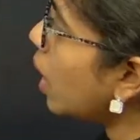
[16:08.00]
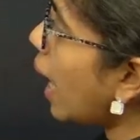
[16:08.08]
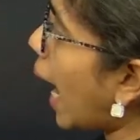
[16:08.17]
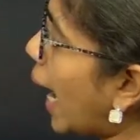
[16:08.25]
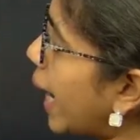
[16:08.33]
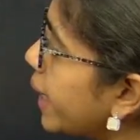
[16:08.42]

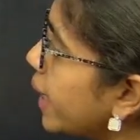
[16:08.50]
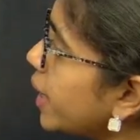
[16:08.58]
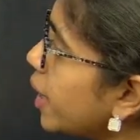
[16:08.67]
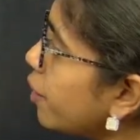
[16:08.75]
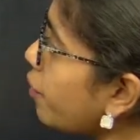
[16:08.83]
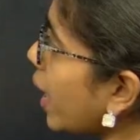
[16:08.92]

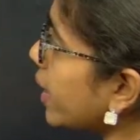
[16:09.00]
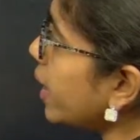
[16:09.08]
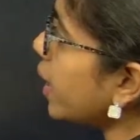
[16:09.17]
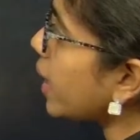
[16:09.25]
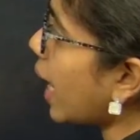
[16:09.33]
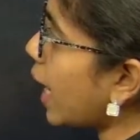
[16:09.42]
Identify the
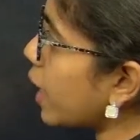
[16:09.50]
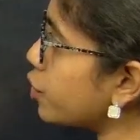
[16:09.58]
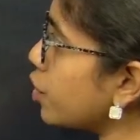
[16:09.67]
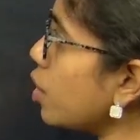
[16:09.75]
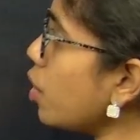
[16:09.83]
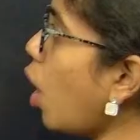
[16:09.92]
reaction
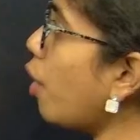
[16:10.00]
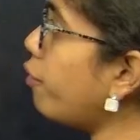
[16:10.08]
of